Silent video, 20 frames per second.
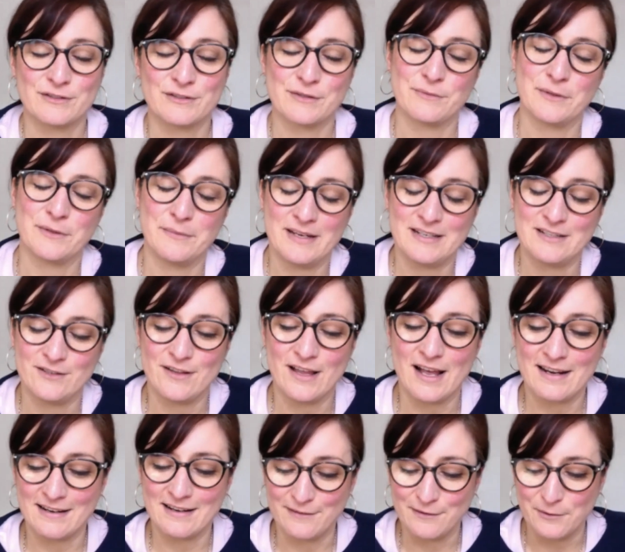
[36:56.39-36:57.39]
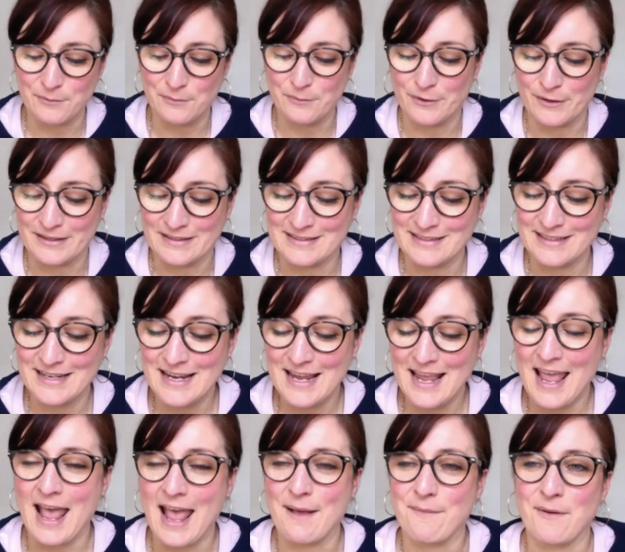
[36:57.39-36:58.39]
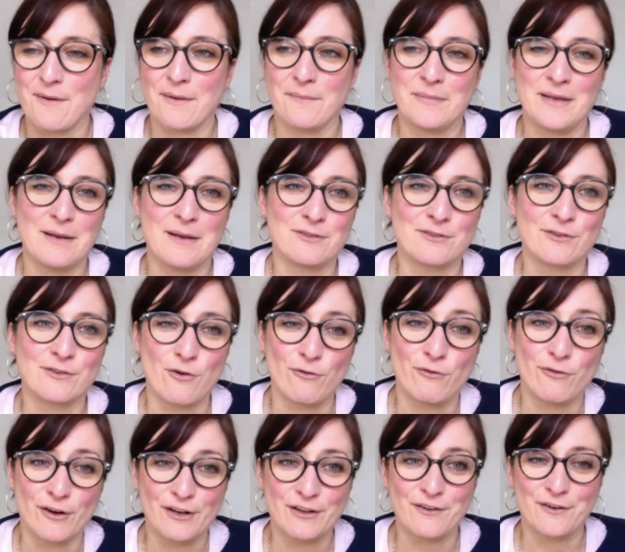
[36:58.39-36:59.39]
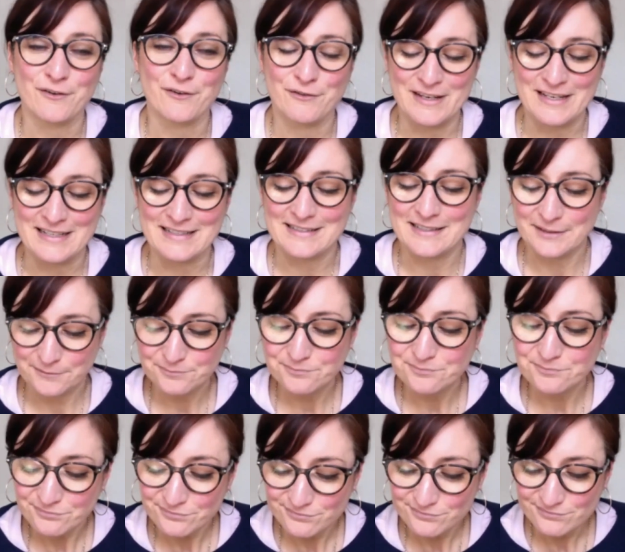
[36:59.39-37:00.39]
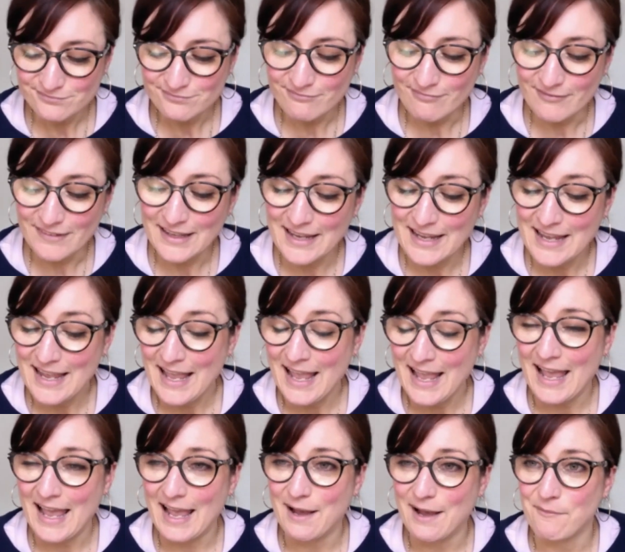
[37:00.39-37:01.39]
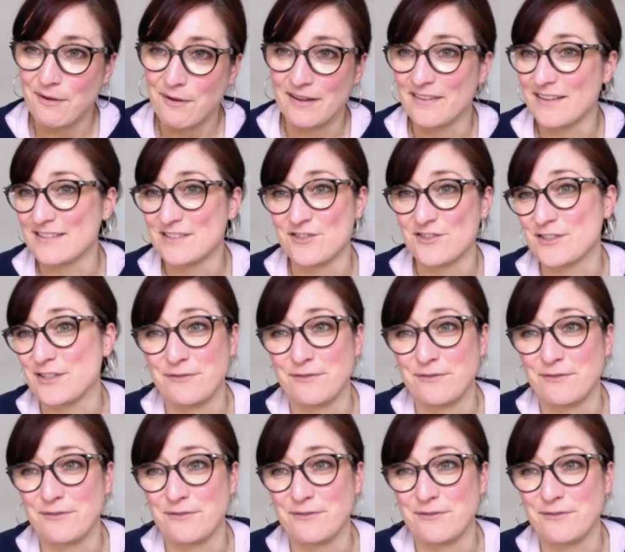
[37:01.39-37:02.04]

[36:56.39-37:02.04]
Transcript: so we may do that at some point and be able to go further afield. And there's just a